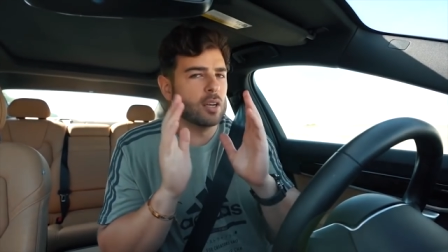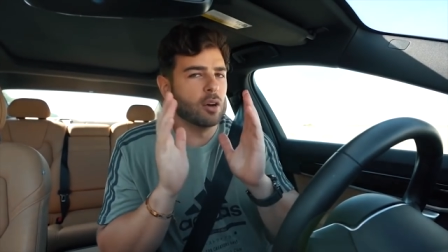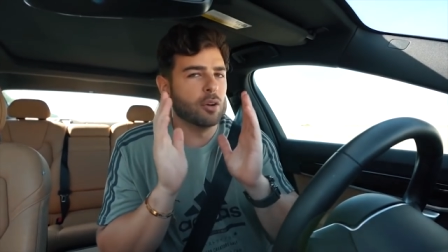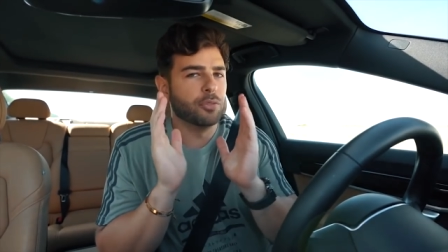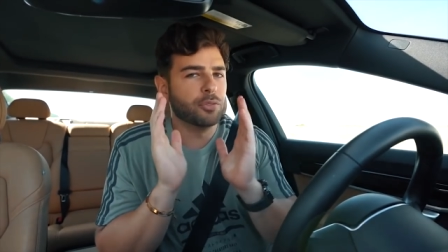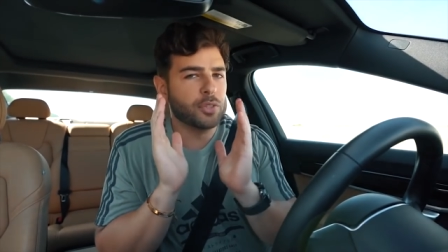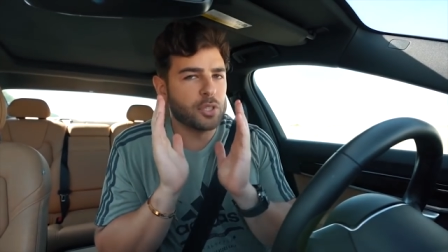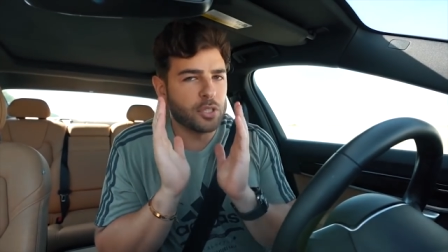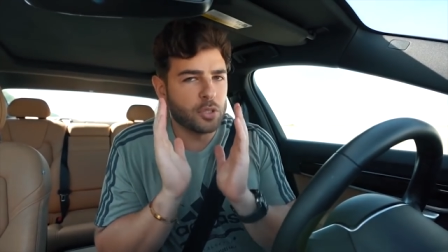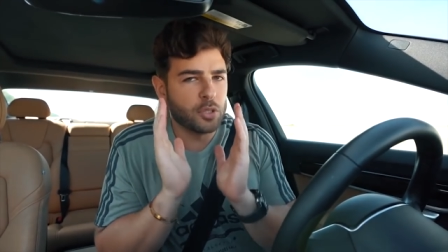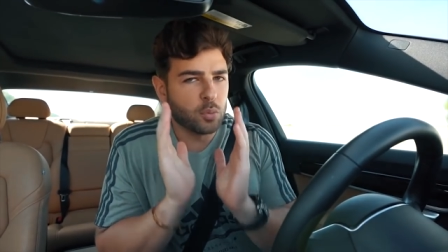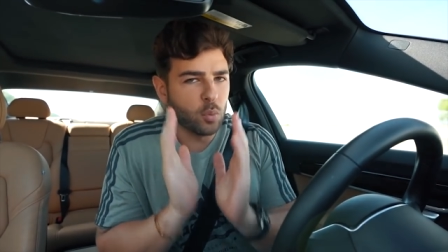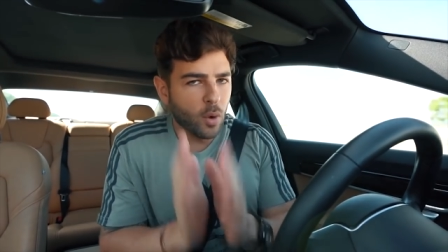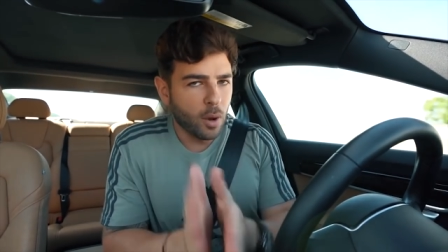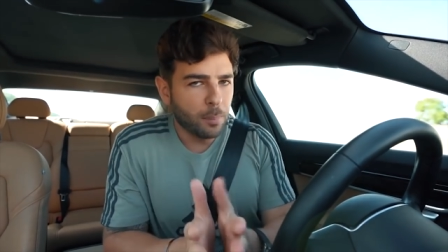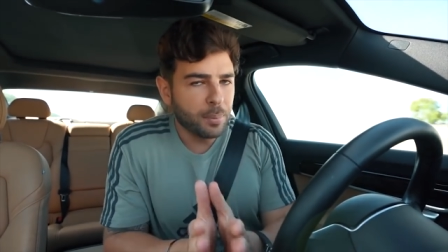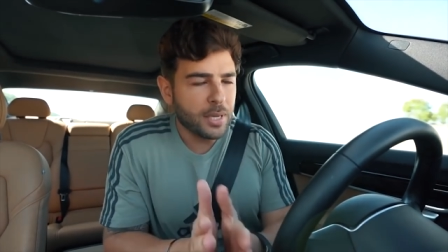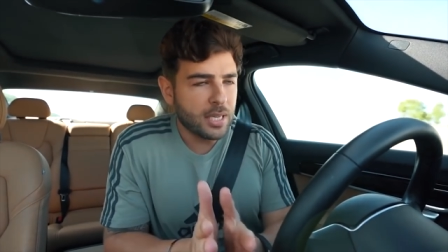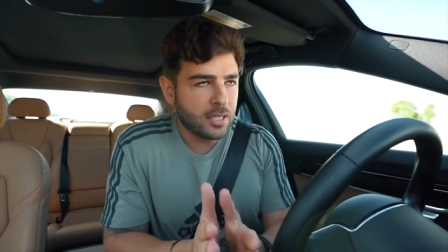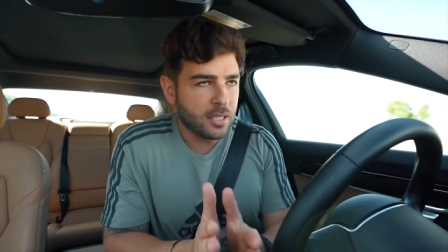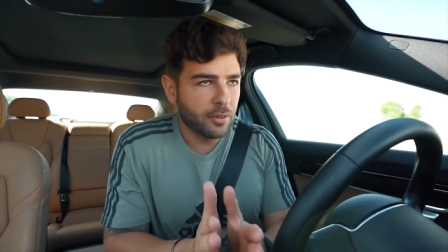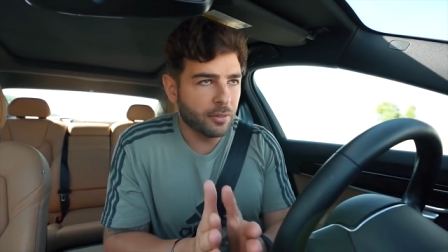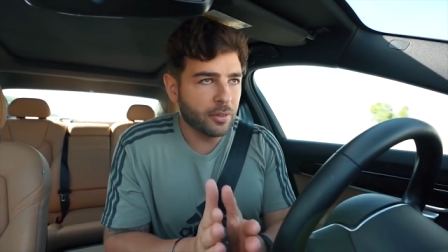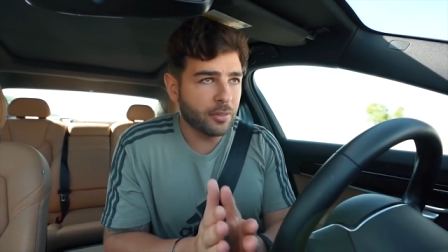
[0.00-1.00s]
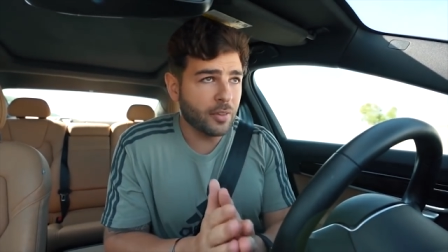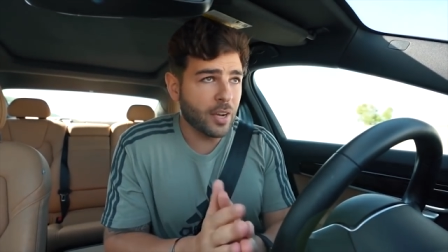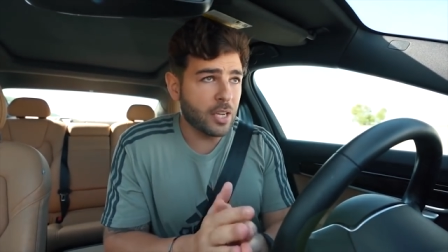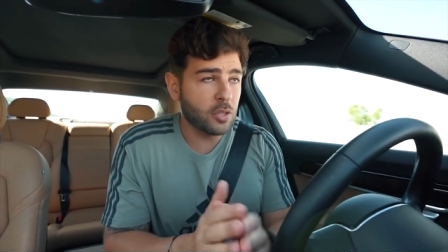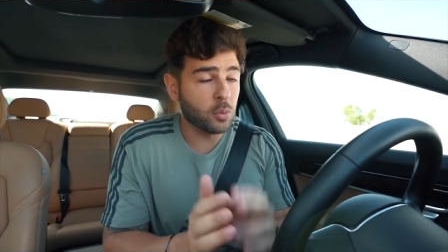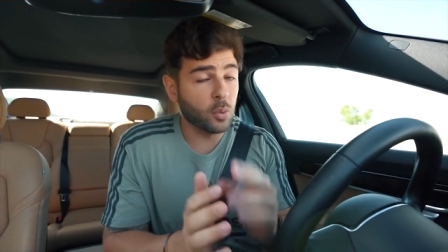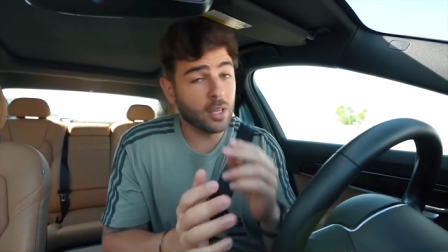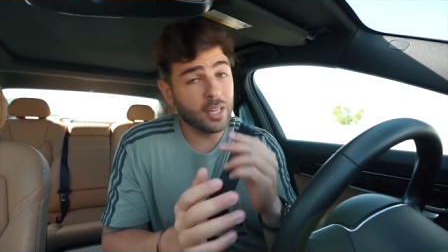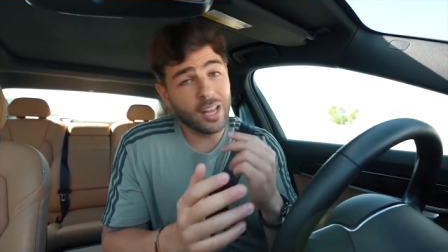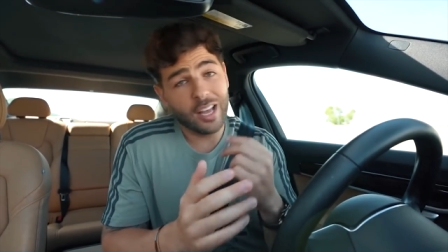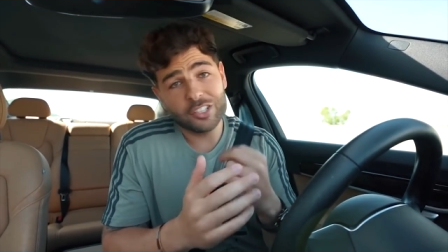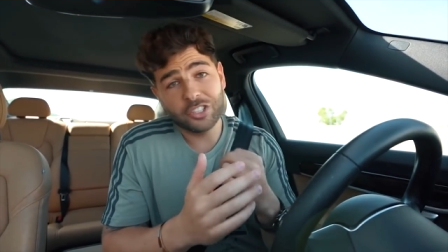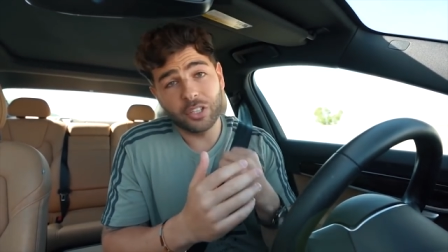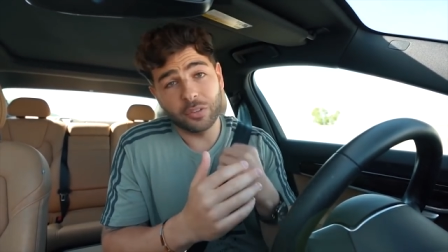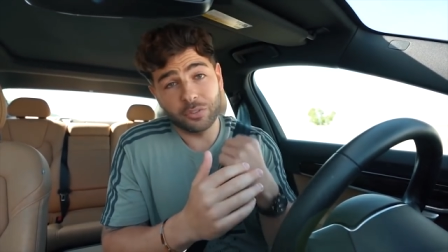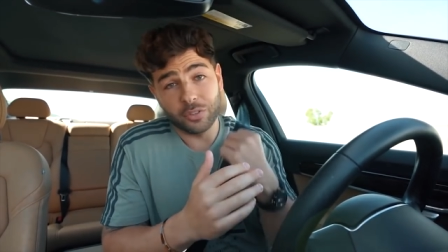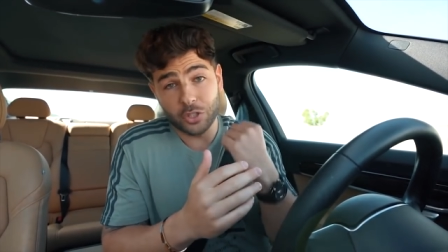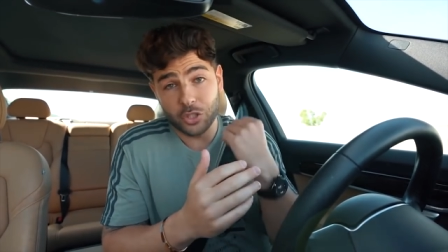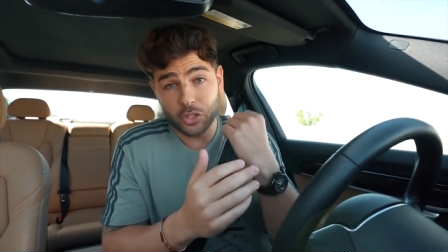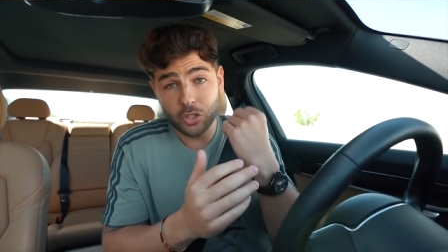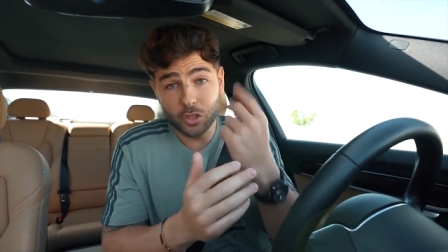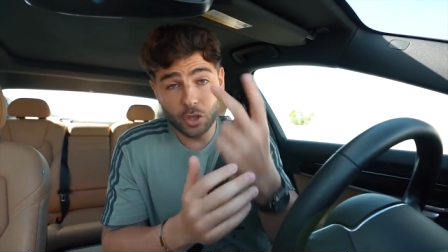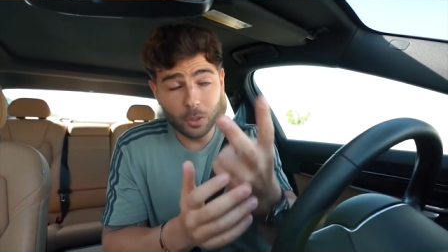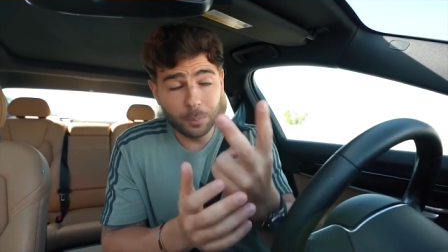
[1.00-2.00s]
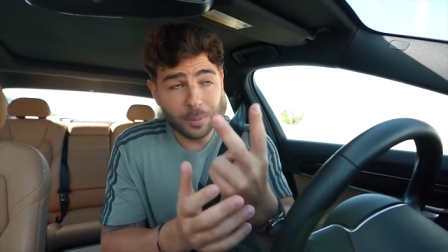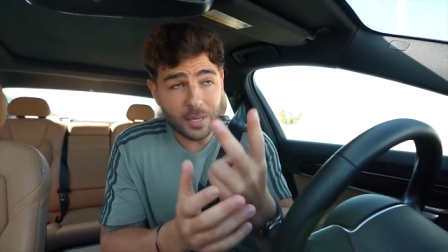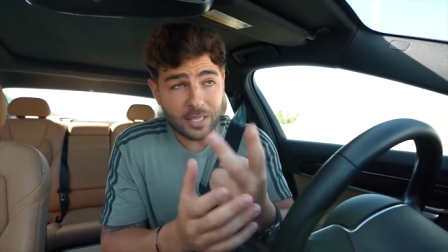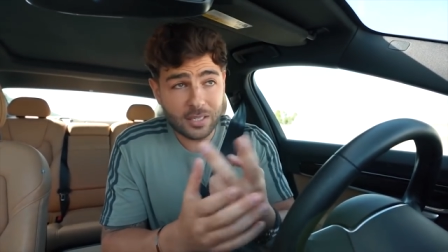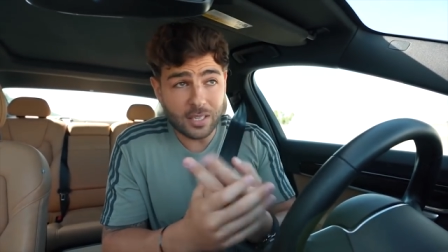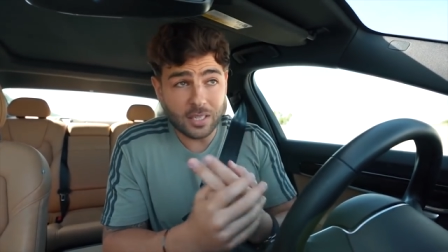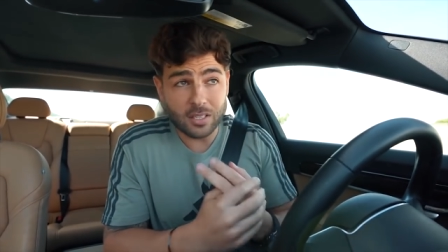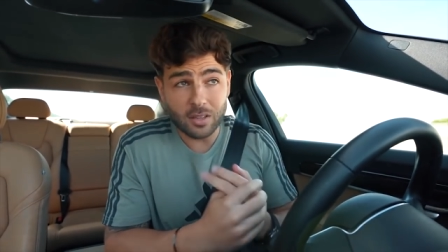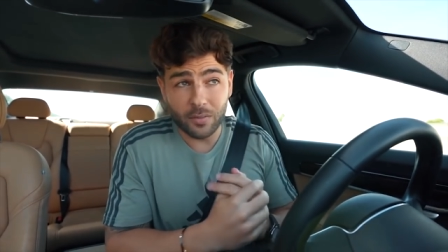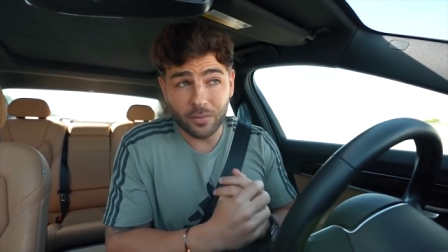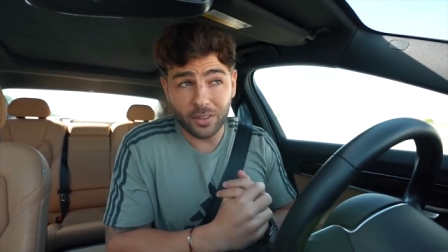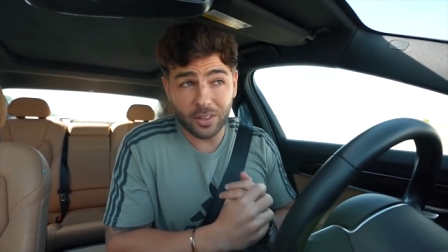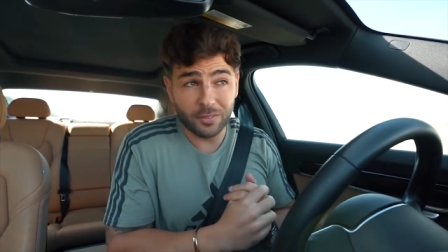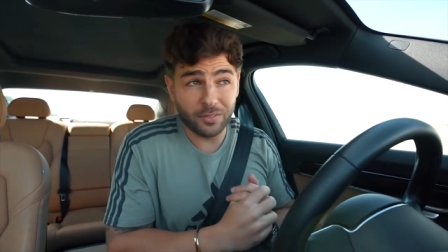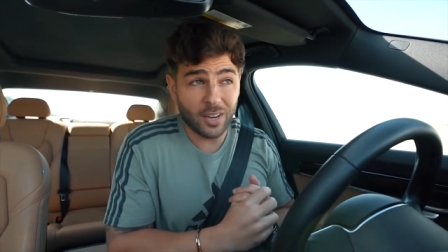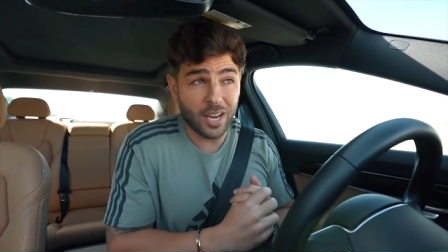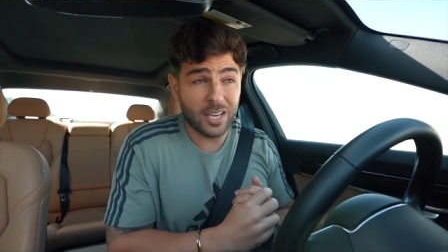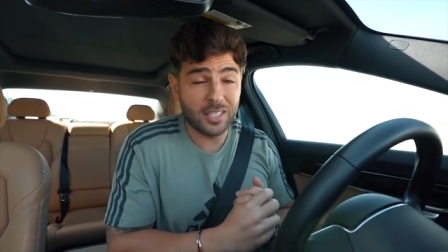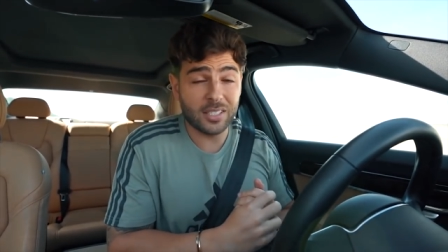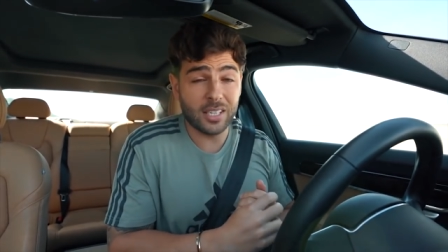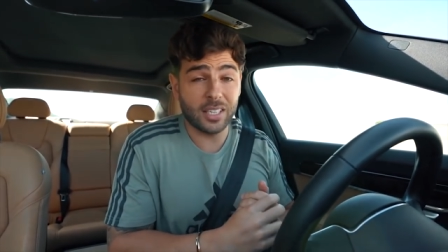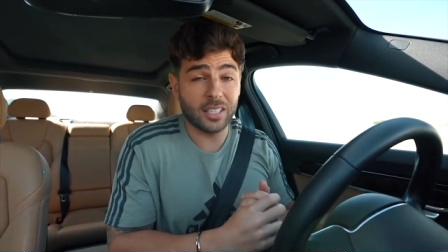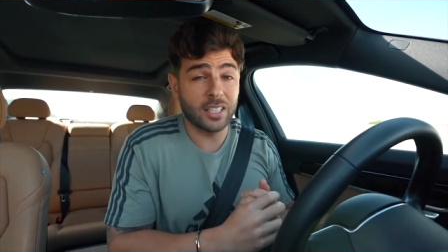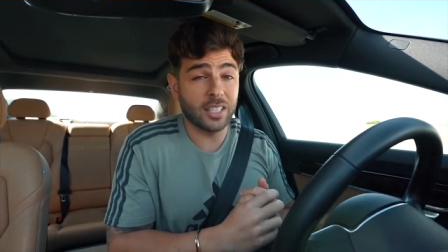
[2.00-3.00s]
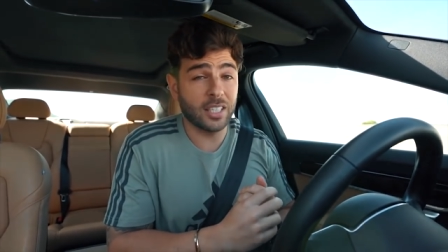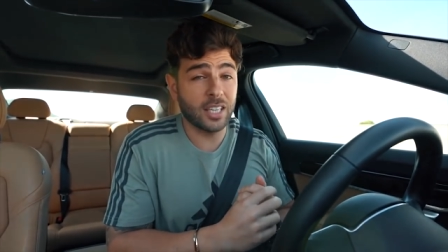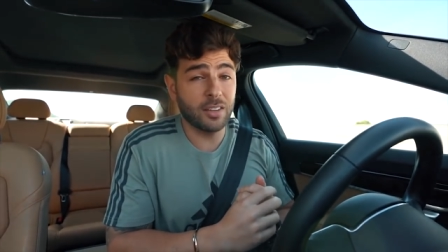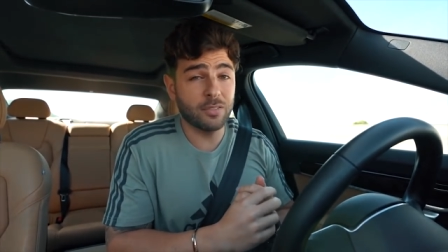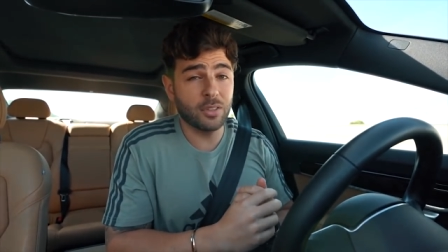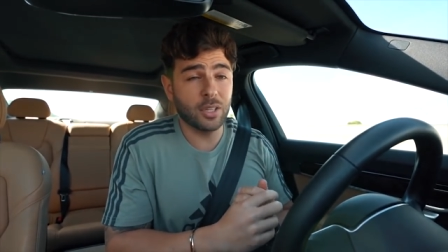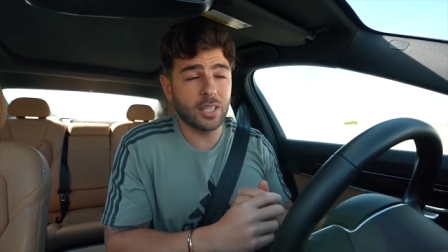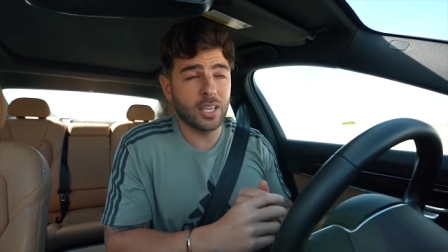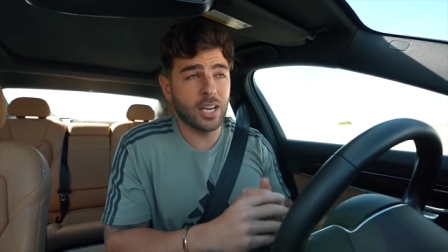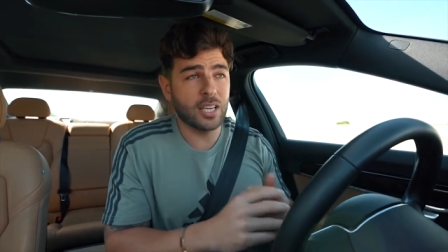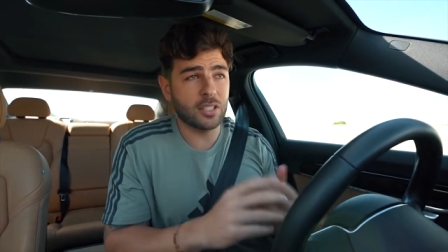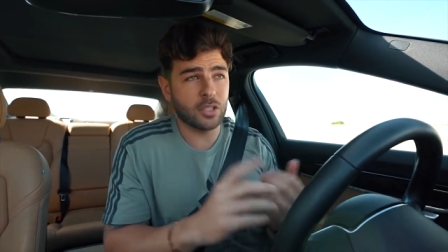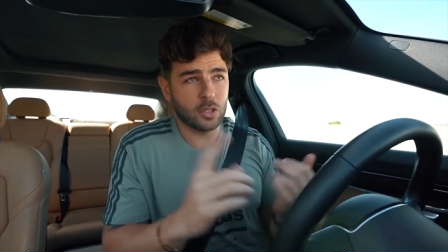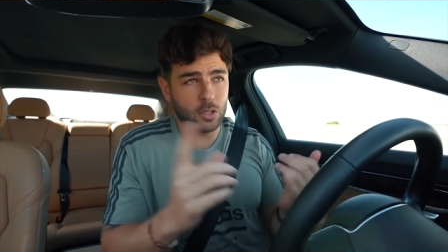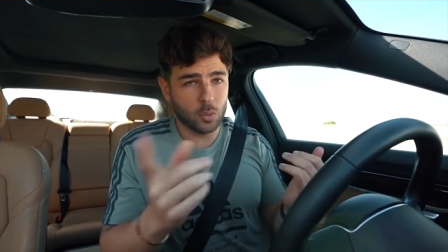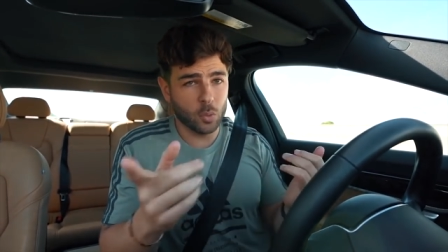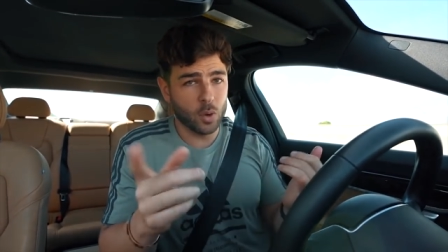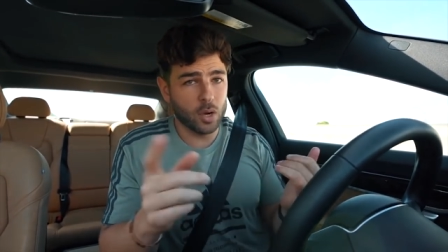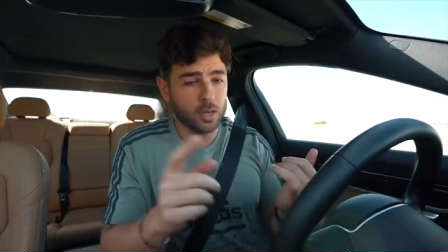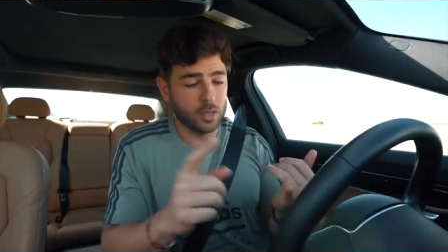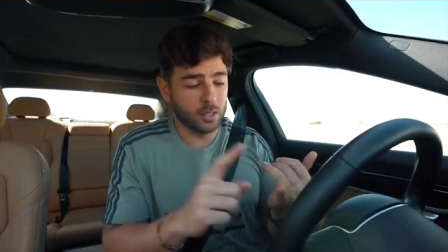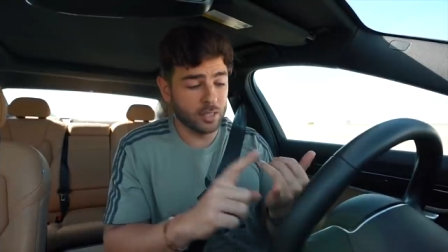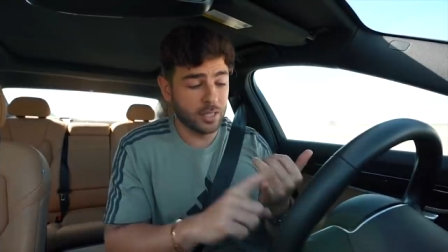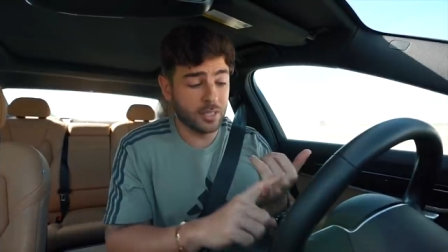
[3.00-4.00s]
So if there's one piece of advice, well actually if there's two pieces of advice that I could give you guys is one,